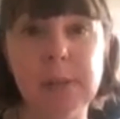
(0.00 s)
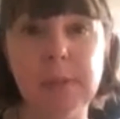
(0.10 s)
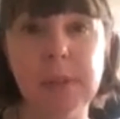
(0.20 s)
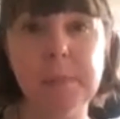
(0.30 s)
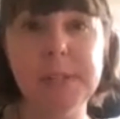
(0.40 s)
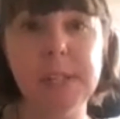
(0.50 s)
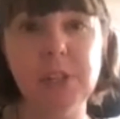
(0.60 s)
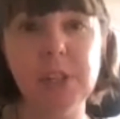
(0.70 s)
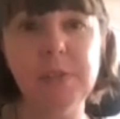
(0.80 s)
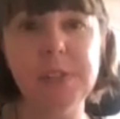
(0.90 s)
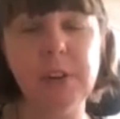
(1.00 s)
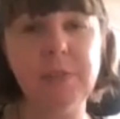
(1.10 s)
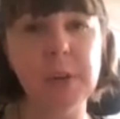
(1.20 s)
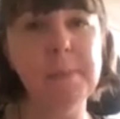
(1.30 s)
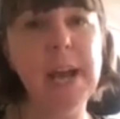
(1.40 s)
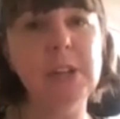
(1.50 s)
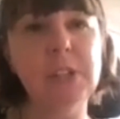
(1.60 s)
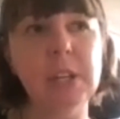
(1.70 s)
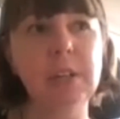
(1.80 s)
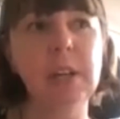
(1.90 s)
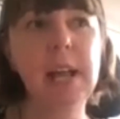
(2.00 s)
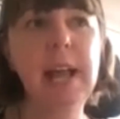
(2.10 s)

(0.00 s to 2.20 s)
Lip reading: it with a position of self-compassion.